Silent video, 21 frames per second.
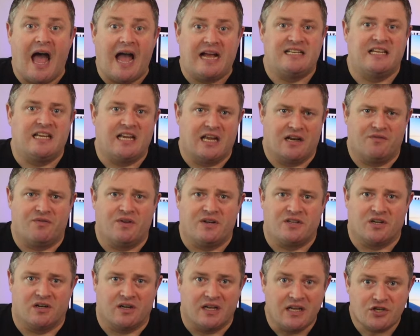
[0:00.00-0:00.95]
Adding in
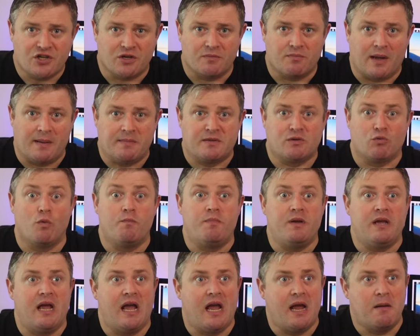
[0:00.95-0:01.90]
ventilation pipes would
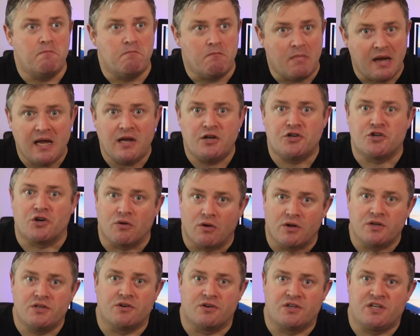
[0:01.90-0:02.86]
be a major
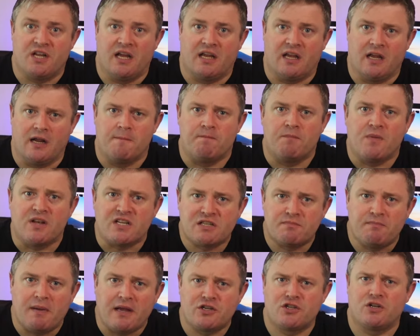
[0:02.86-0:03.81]
undertaking,
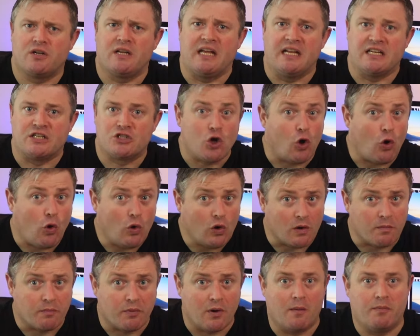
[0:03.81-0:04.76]
especially in
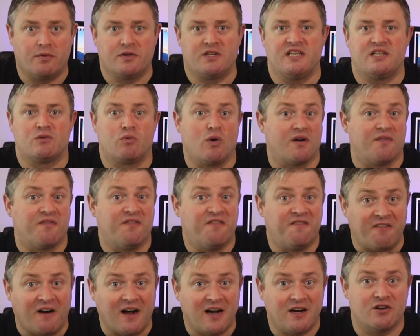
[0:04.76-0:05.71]
taller properties where
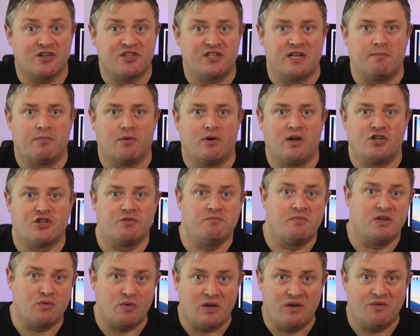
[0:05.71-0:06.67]
fire separation
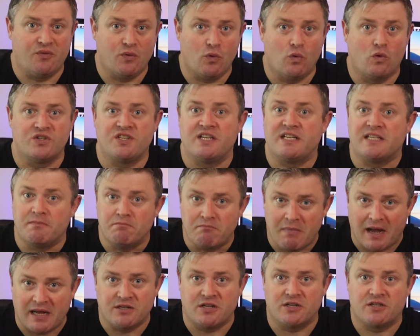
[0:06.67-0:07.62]
between floors is a
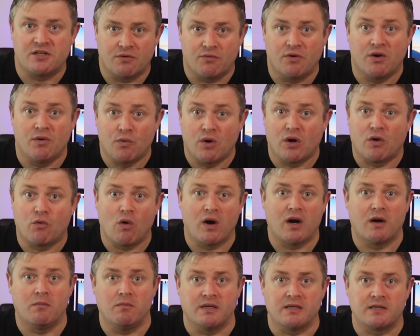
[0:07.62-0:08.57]
mandatory
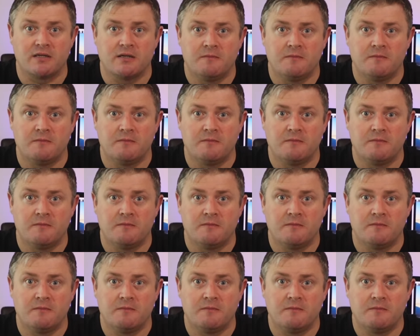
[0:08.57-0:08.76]
requirement.